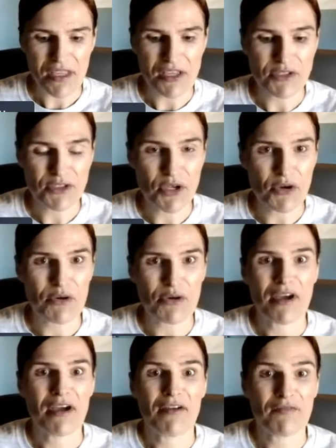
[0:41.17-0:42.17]
So
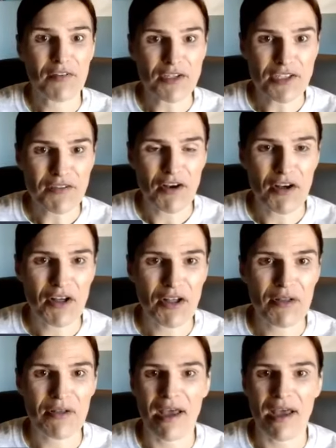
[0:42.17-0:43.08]
first of all,